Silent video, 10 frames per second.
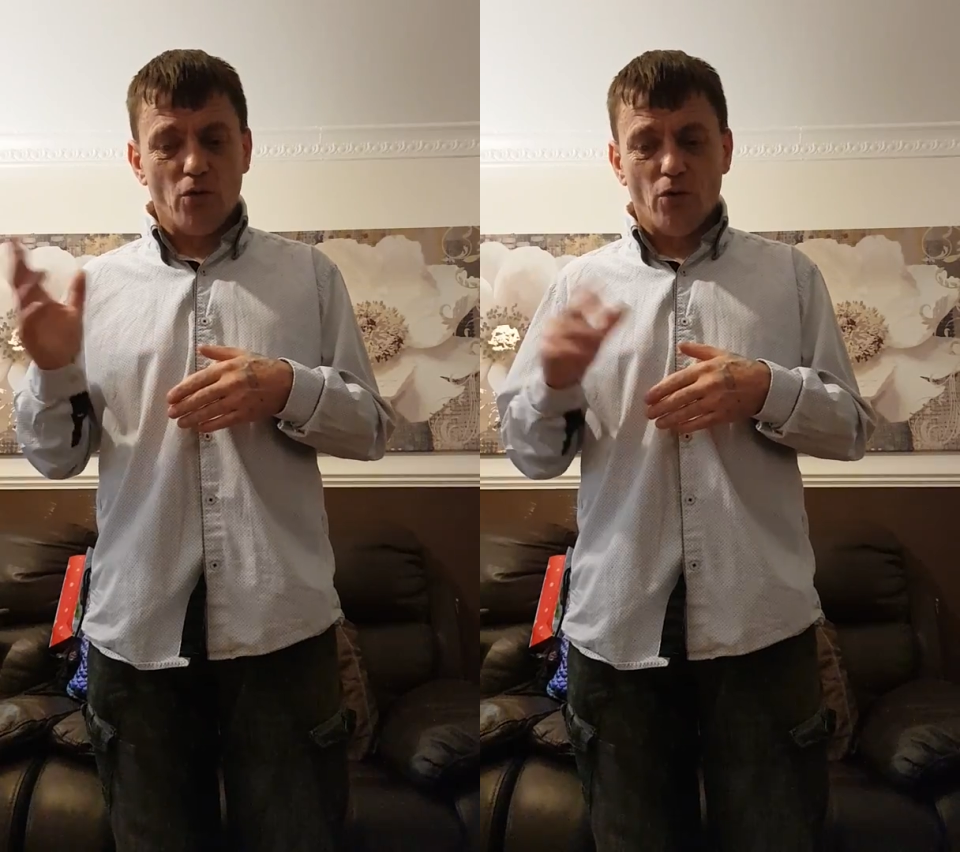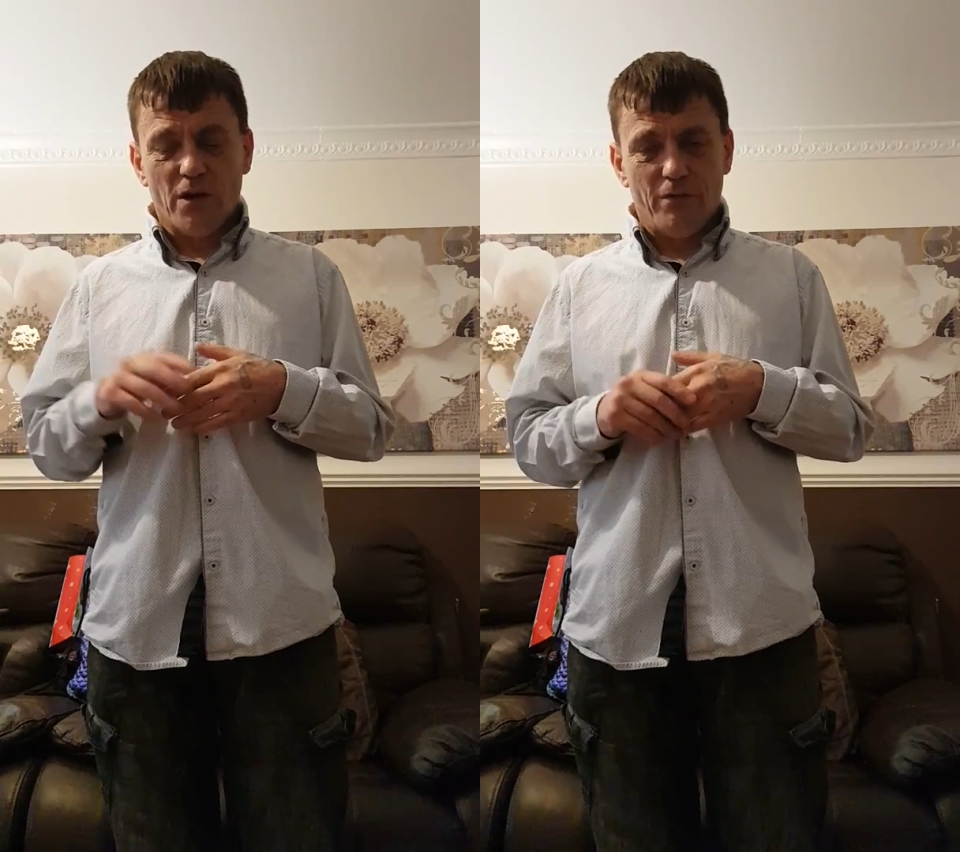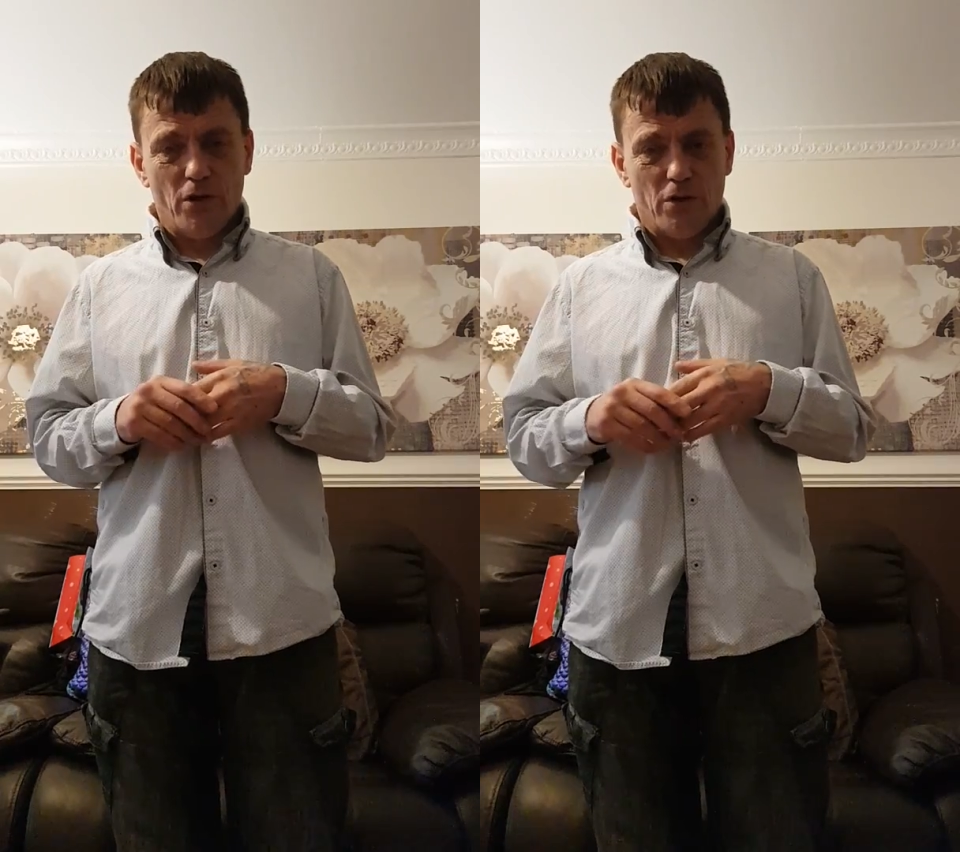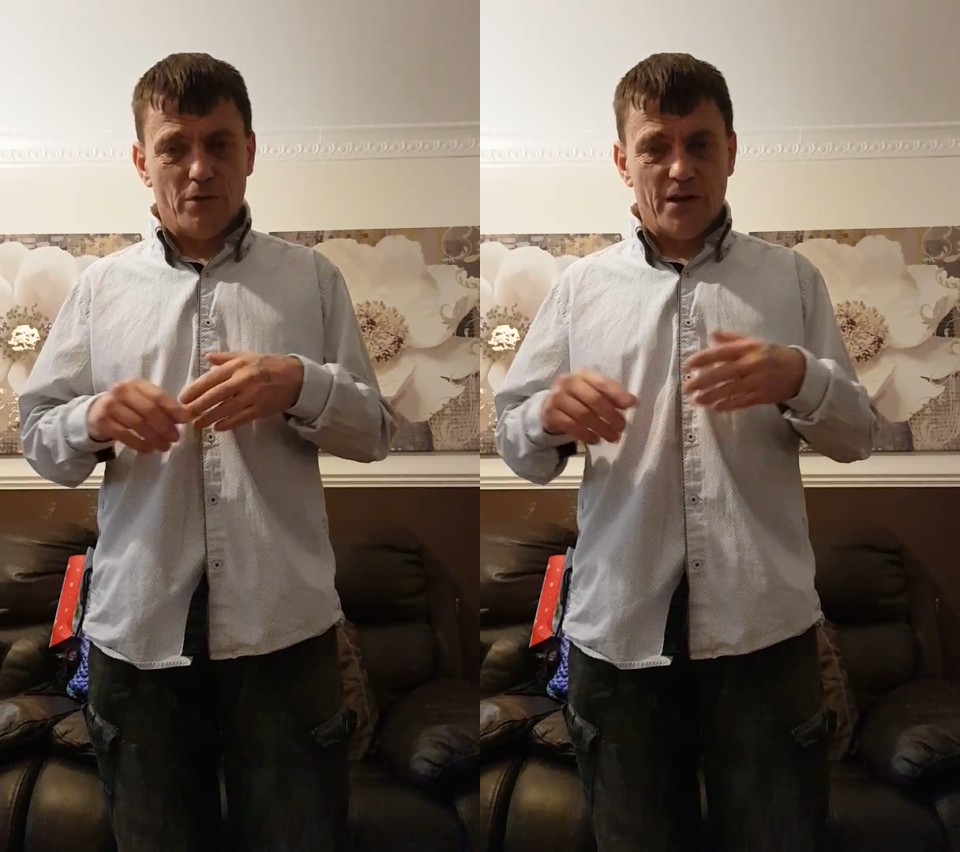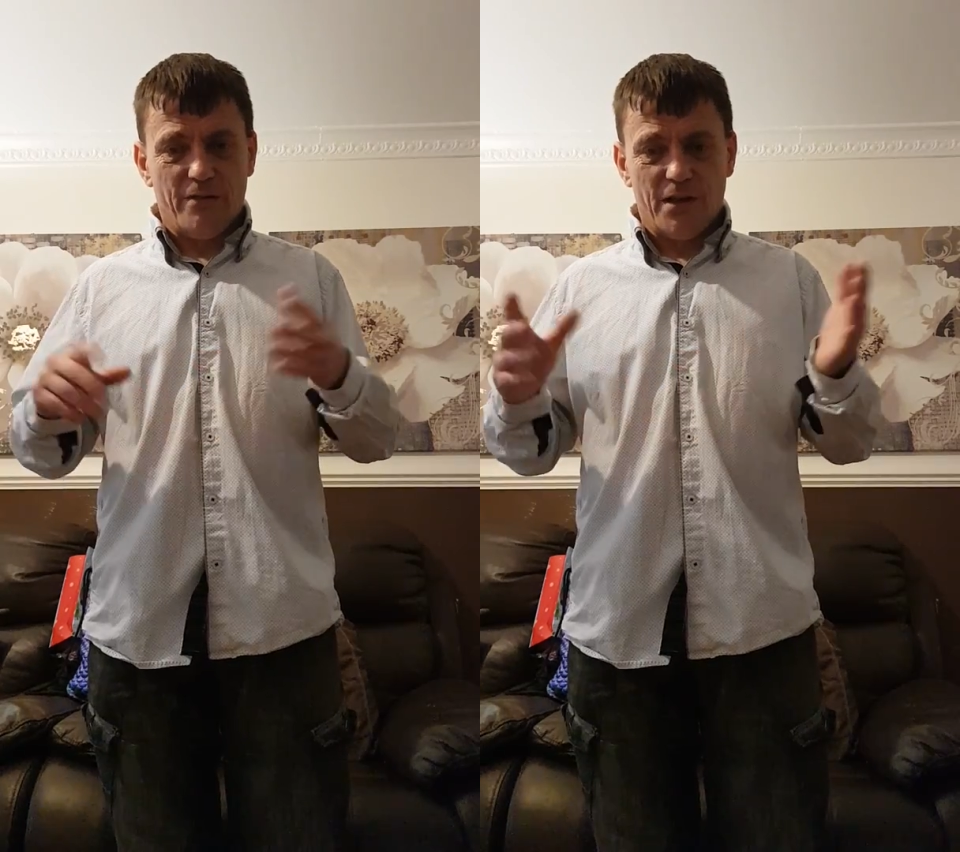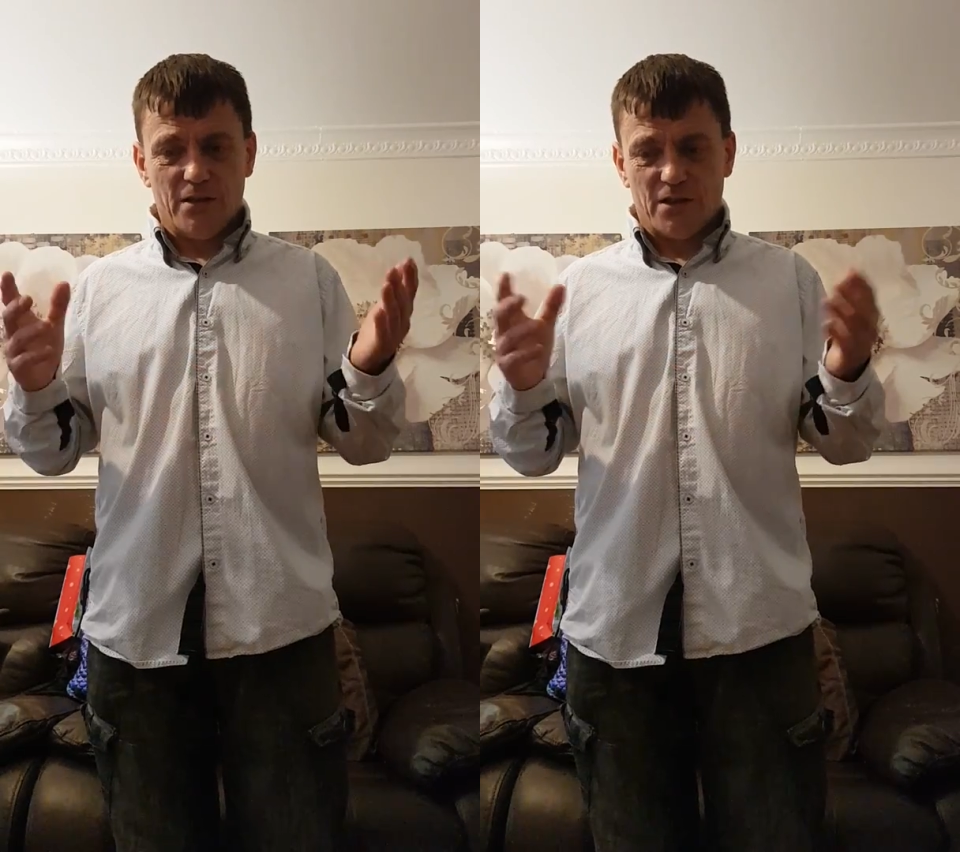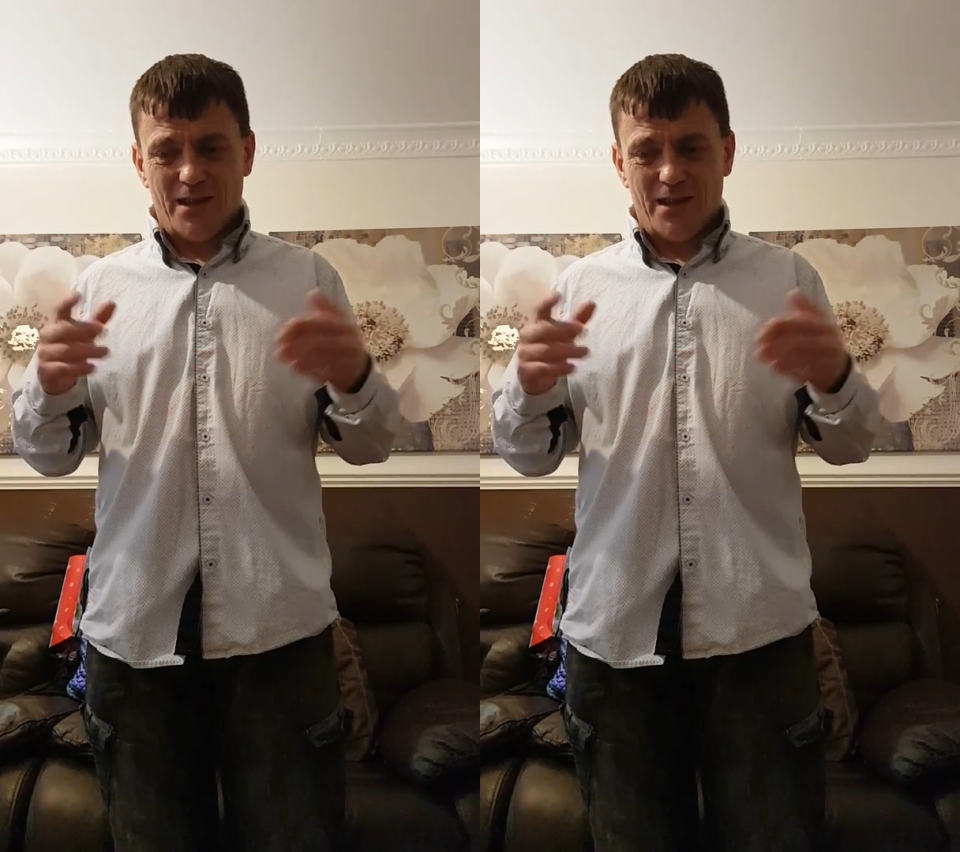go and have a look or whatever else.